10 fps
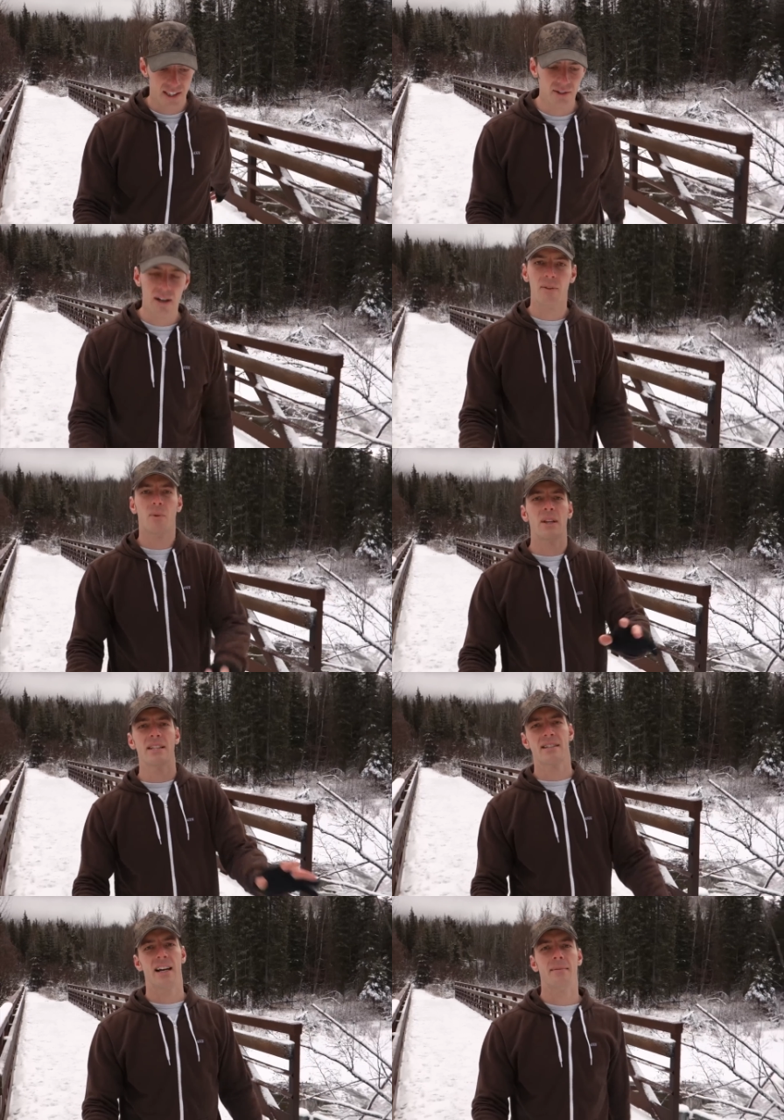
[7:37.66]
know what? One of
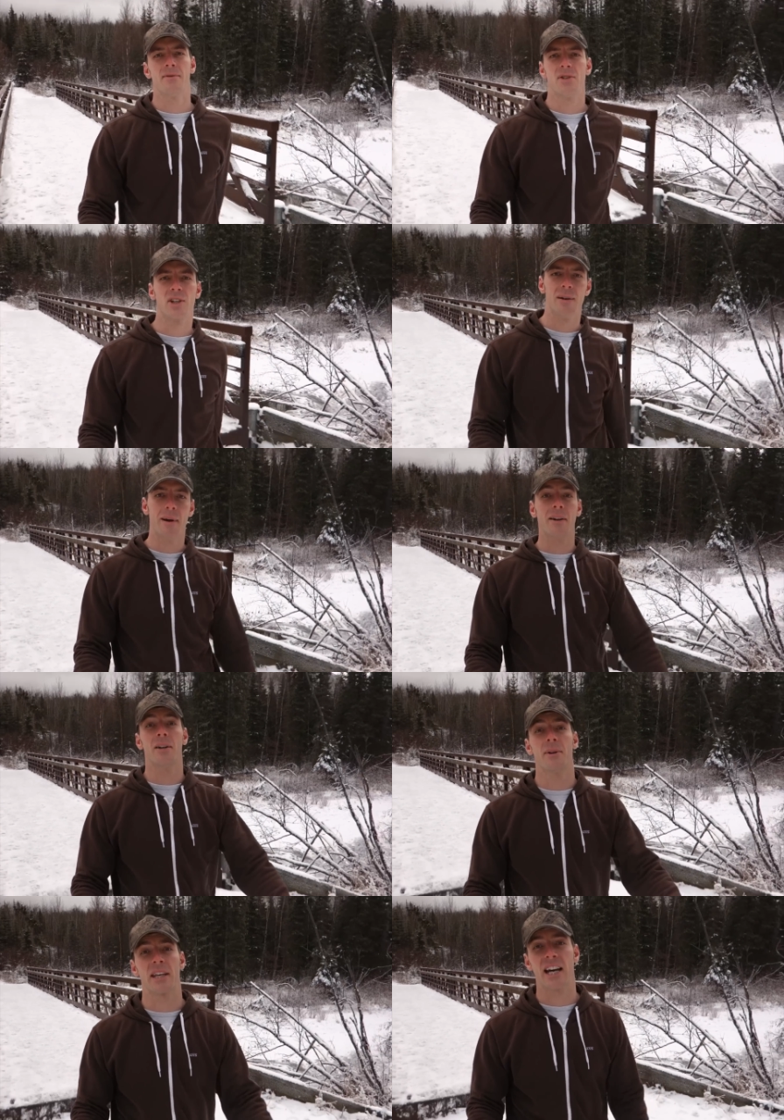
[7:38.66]
these times we should come out here
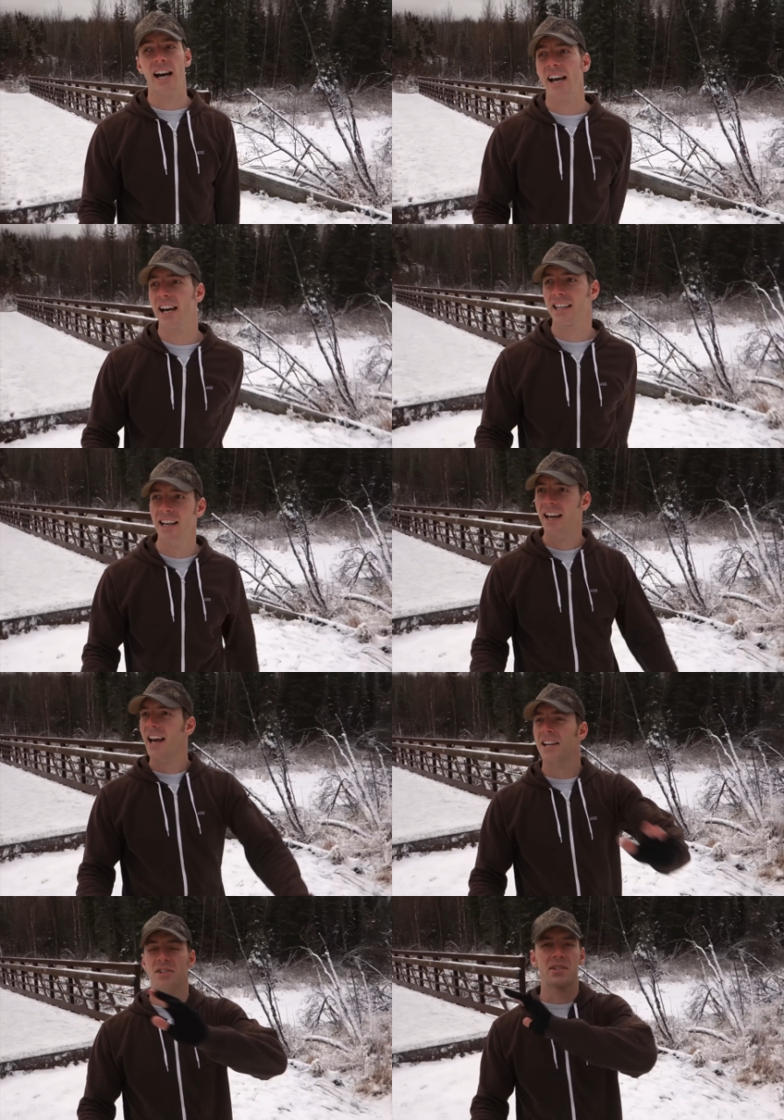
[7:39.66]
with a kayak
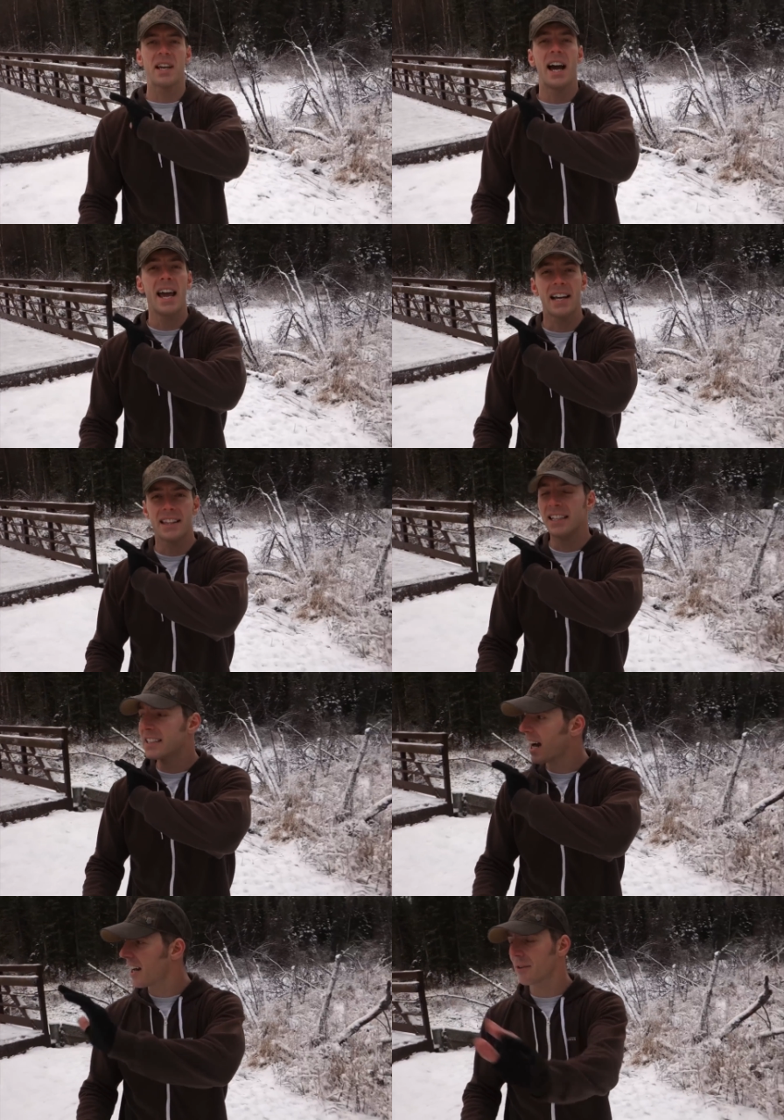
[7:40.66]
and just kayak the
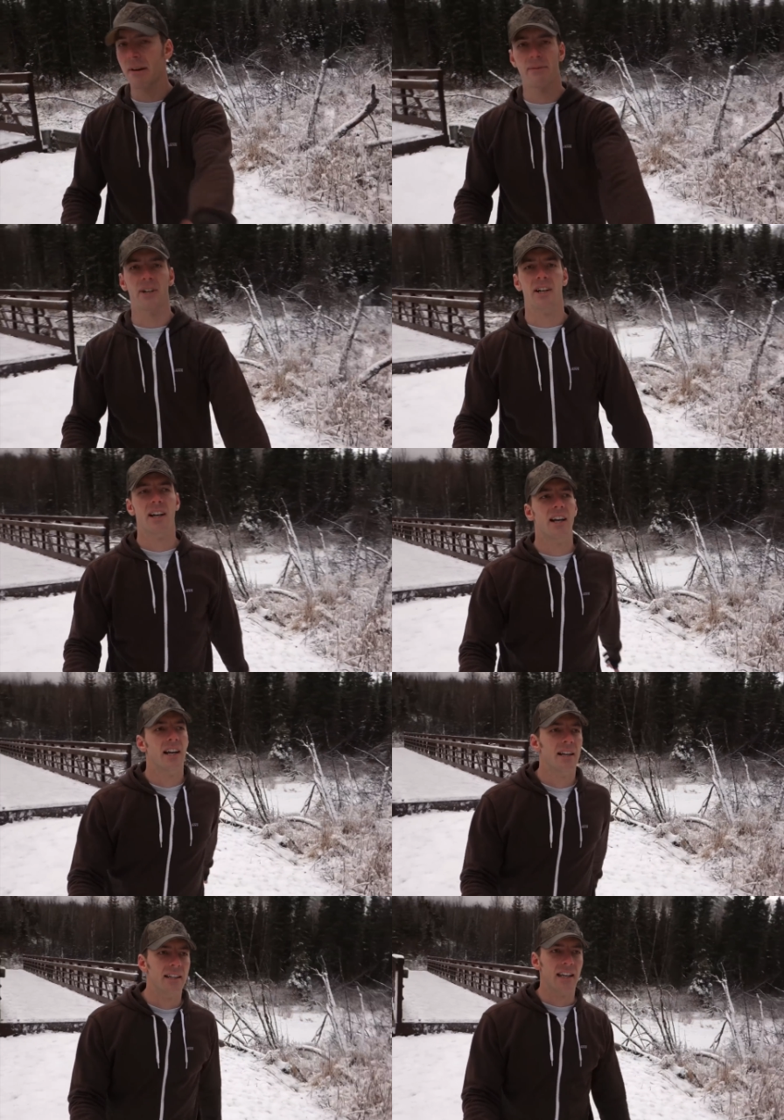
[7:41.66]
entire river.
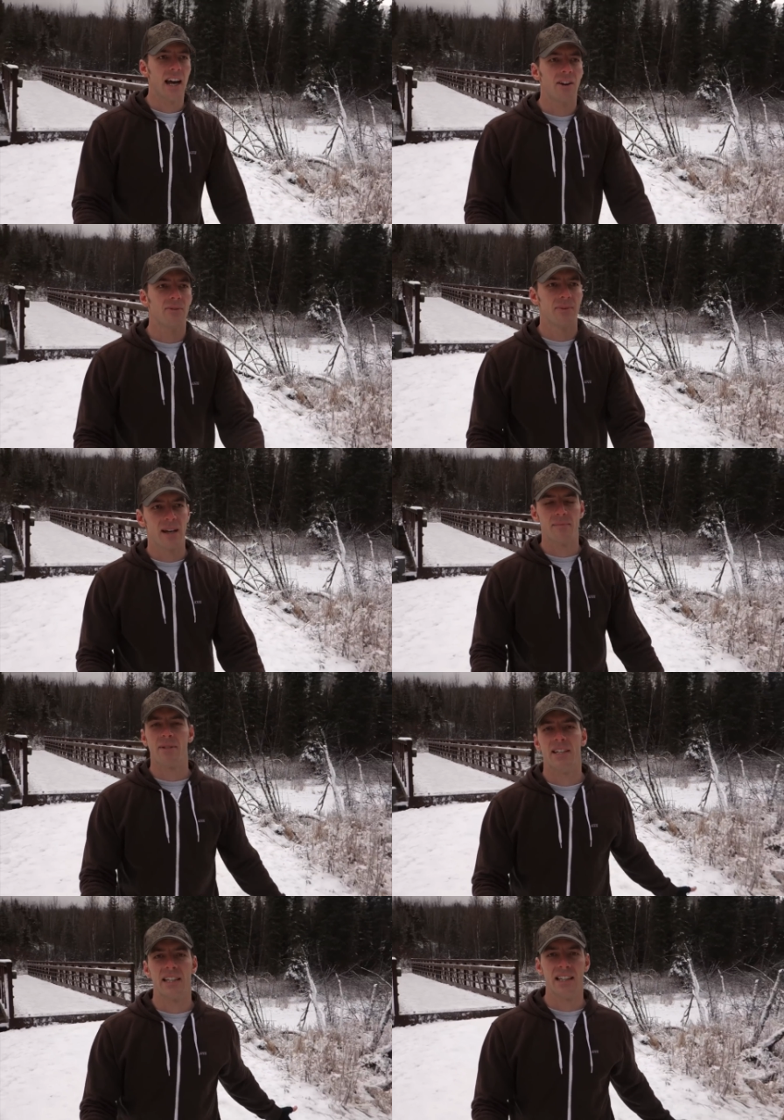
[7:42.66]
Now that I'm
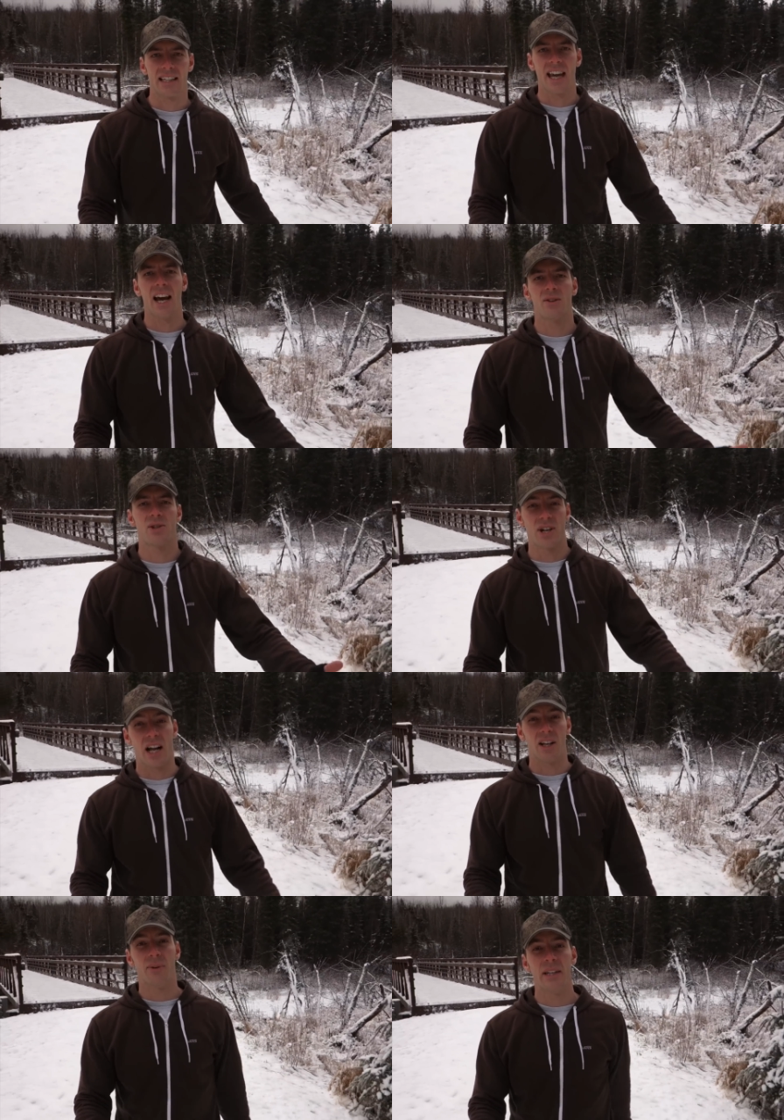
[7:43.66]
seeing like how
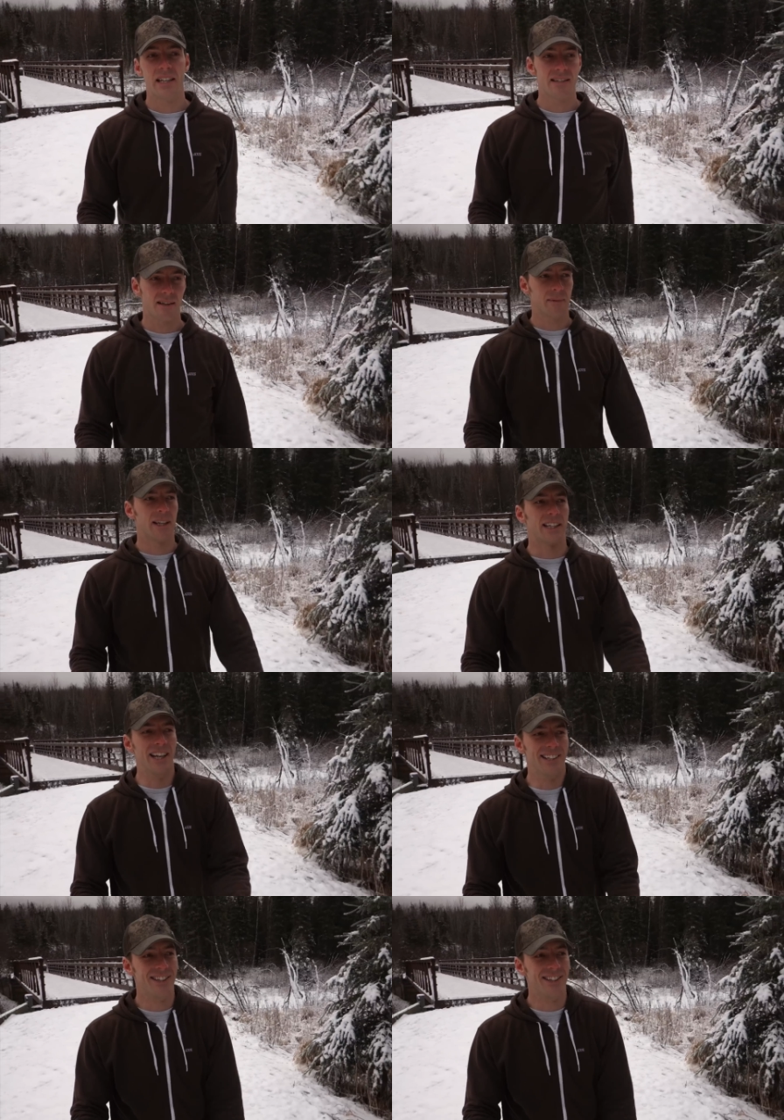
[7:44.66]
shallow it is, I'm like,